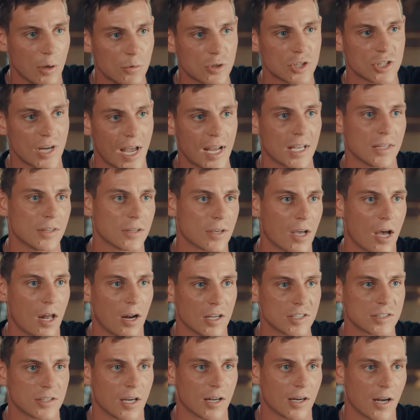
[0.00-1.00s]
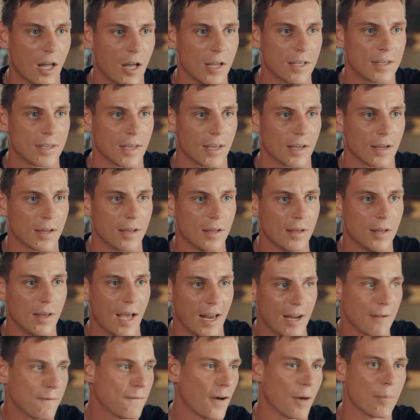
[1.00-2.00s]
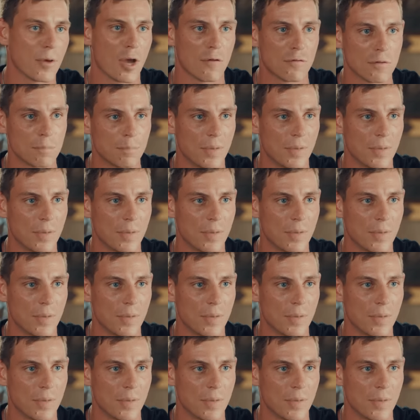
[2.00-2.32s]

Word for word: he was shagging the girl I started liking, and he me over